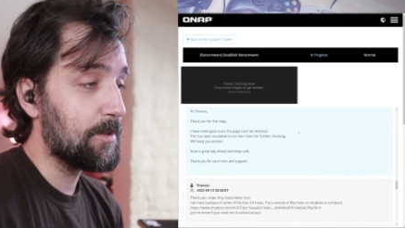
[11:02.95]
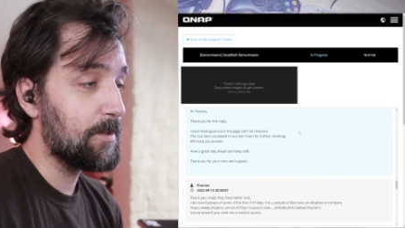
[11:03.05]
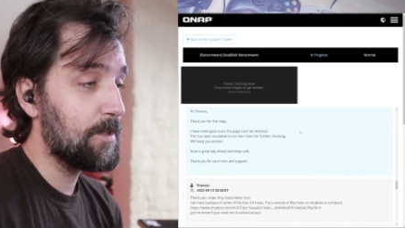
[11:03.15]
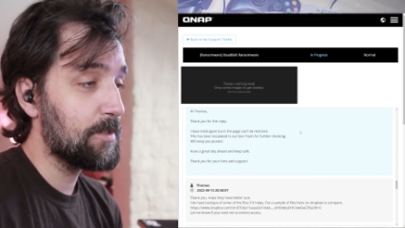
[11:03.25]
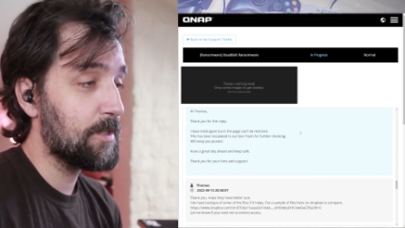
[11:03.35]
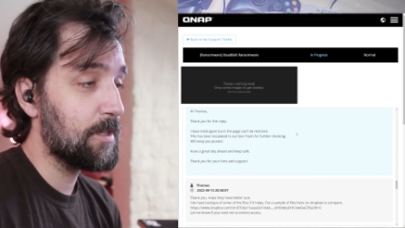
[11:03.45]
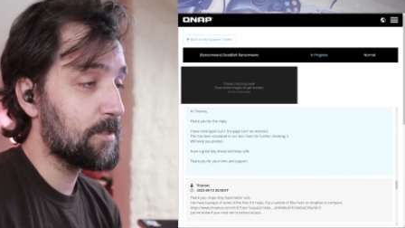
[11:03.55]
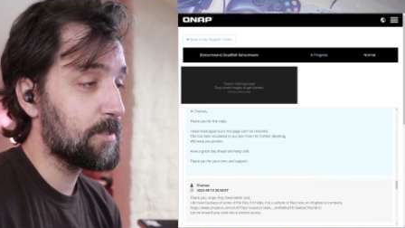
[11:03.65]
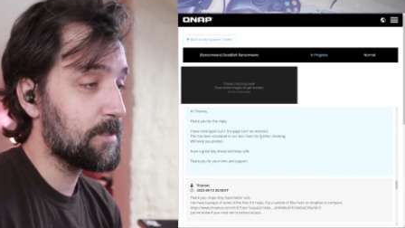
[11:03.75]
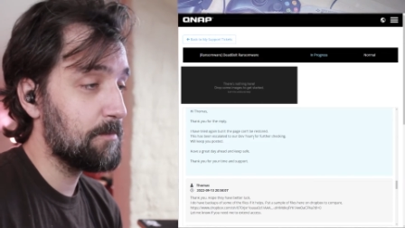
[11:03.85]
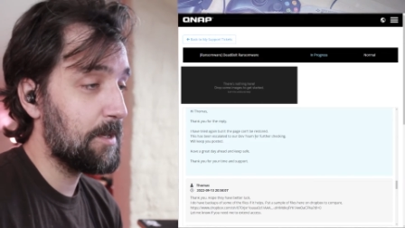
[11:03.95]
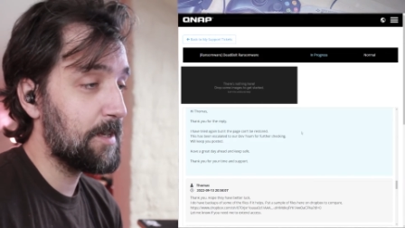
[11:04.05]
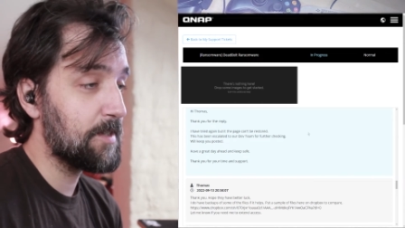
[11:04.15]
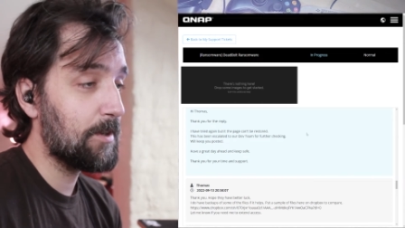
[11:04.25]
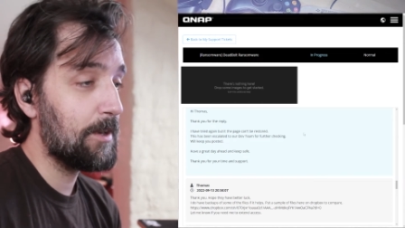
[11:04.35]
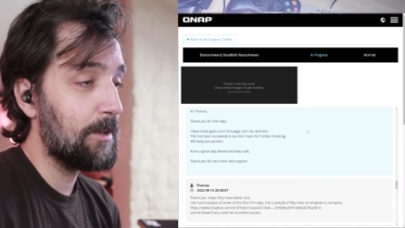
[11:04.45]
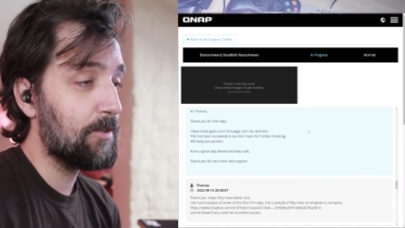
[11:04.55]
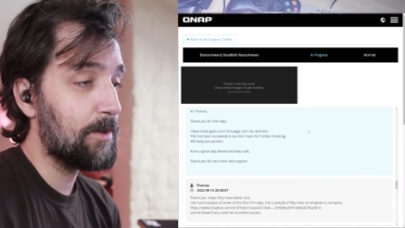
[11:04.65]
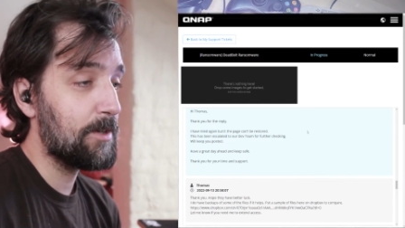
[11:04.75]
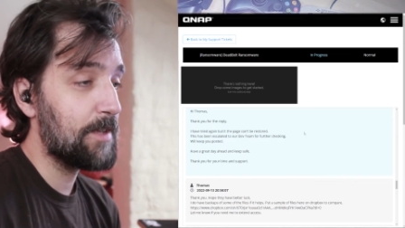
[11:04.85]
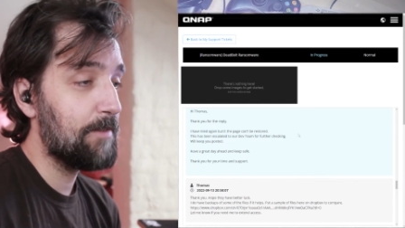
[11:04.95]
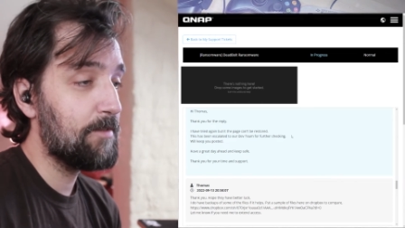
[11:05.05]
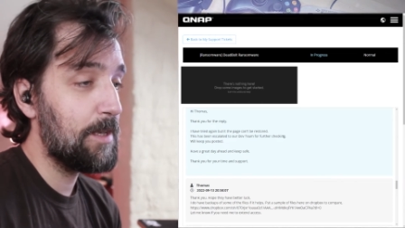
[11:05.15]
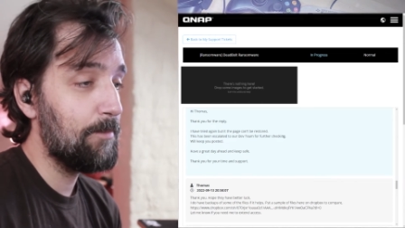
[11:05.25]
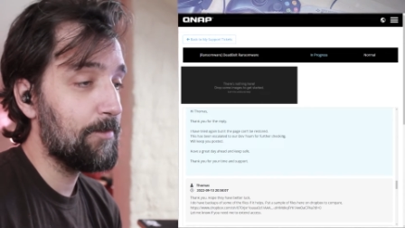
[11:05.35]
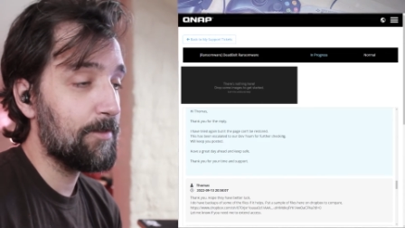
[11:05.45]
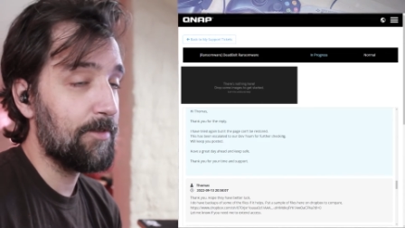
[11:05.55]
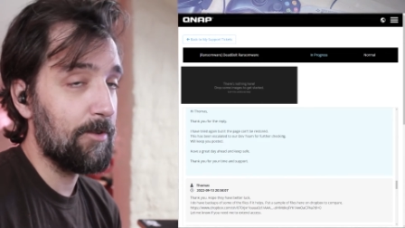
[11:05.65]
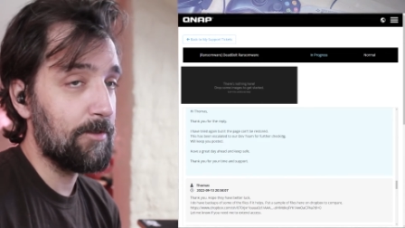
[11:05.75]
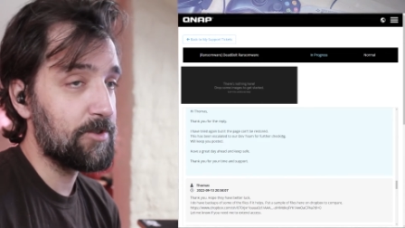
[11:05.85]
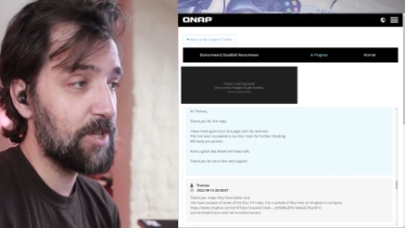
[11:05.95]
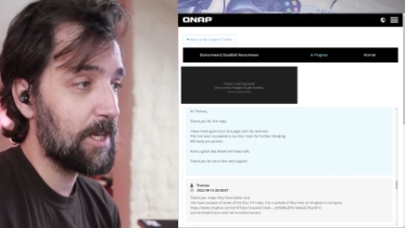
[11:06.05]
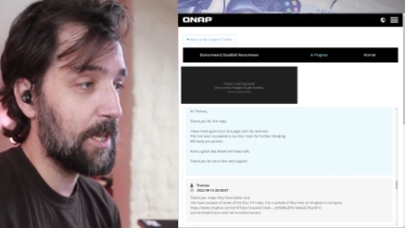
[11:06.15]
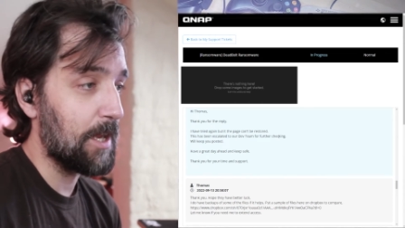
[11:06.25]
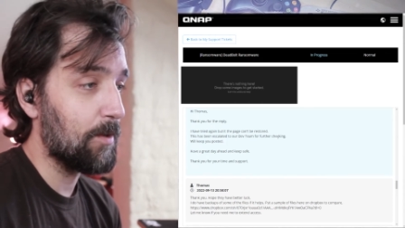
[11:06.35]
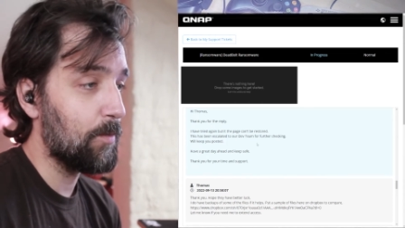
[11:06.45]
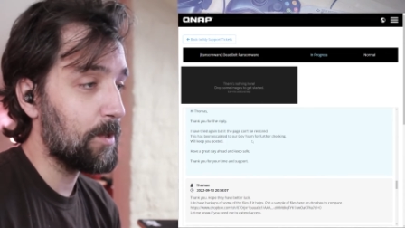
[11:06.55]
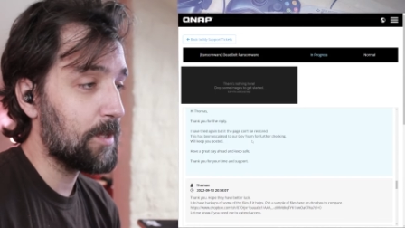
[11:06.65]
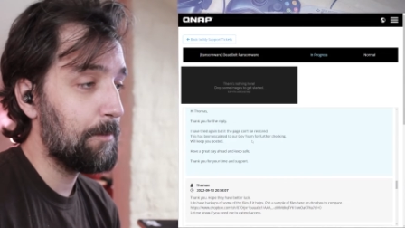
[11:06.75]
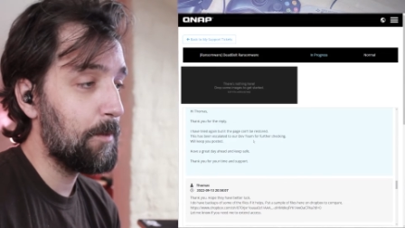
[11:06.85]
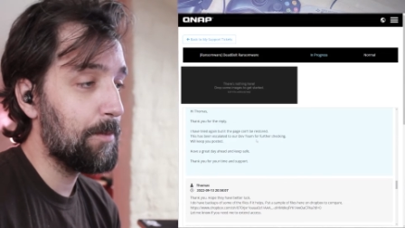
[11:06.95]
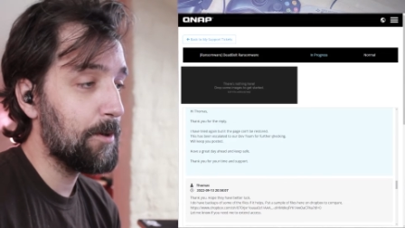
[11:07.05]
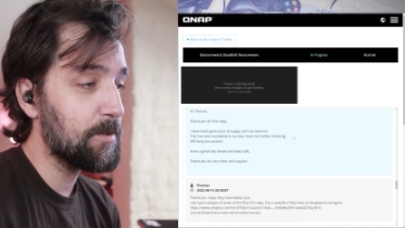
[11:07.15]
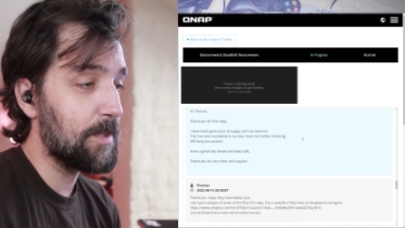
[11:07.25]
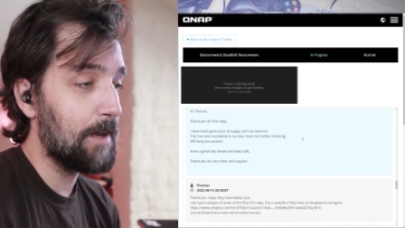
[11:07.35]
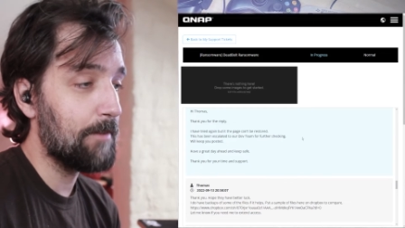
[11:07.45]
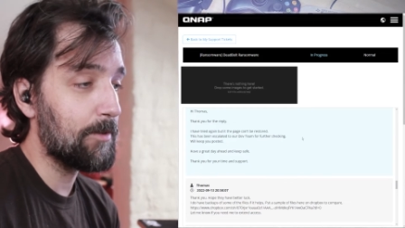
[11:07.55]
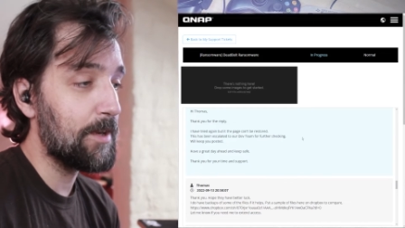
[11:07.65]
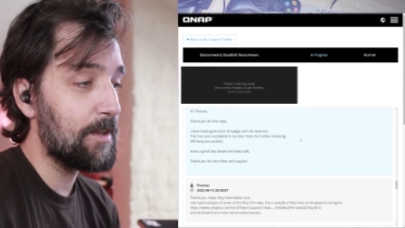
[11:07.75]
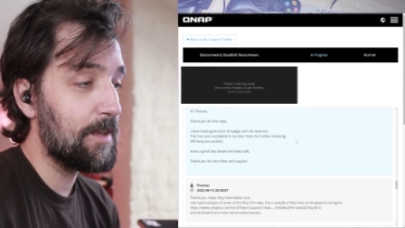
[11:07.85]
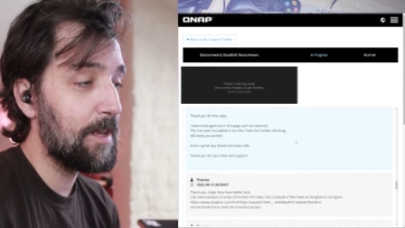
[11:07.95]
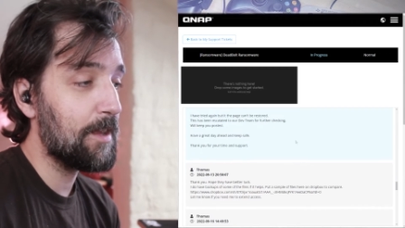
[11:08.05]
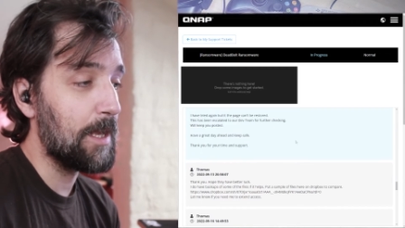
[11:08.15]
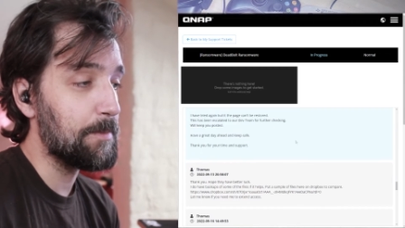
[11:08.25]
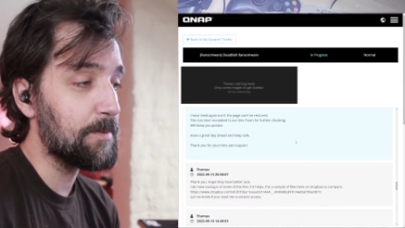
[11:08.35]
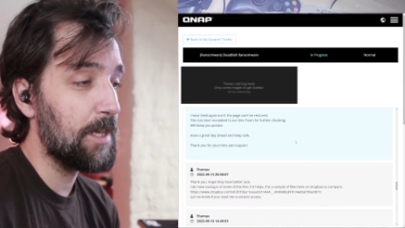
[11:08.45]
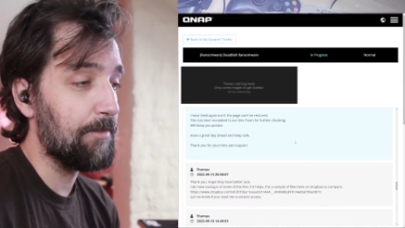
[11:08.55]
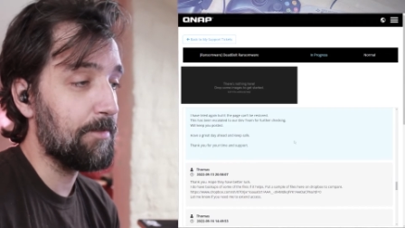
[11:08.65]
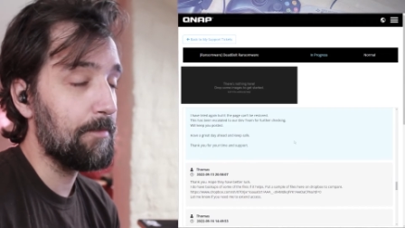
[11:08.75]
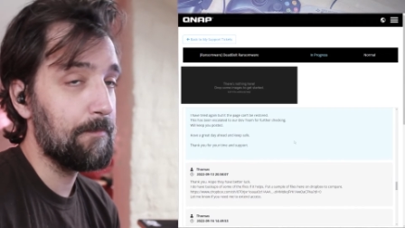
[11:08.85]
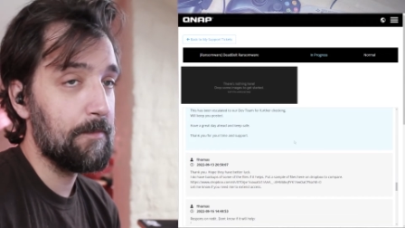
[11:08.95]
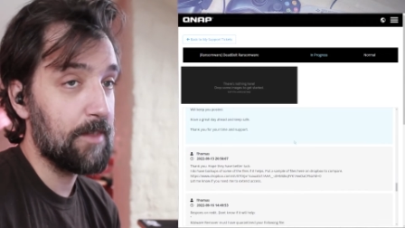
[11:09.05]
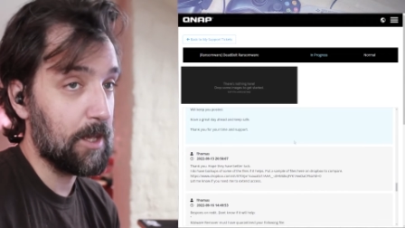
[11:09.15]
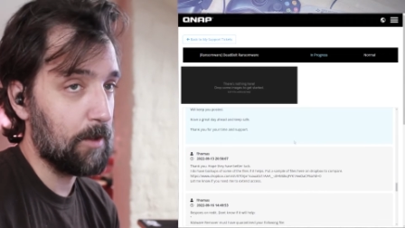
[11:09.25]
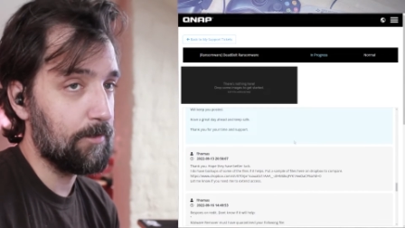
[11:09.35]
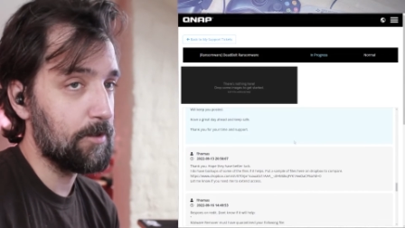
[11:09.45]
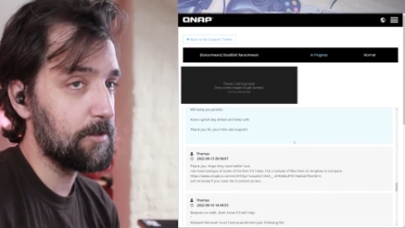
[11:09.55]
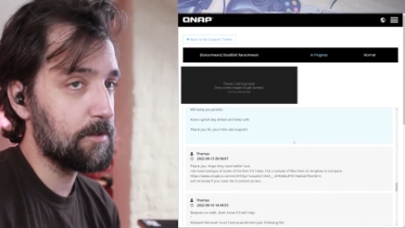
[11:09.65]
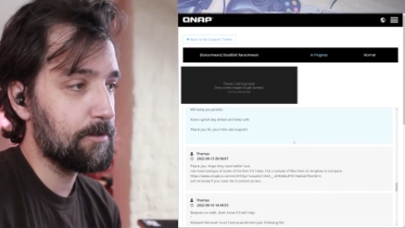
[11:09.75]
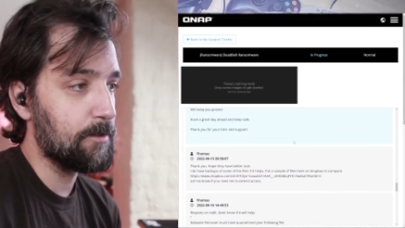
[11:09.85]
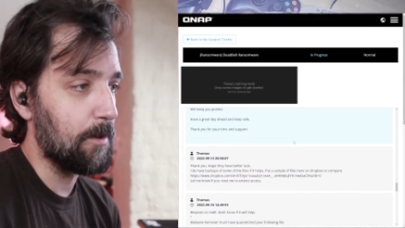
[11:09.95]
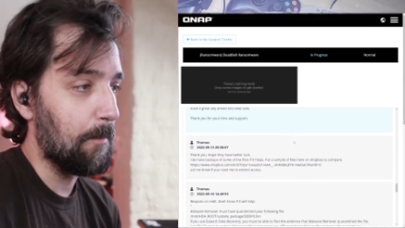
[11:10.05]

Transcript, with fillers: This has been escalated to our dev team for further checking. We'll keep you posted. Have a great day and keep safe. Thank you for your support."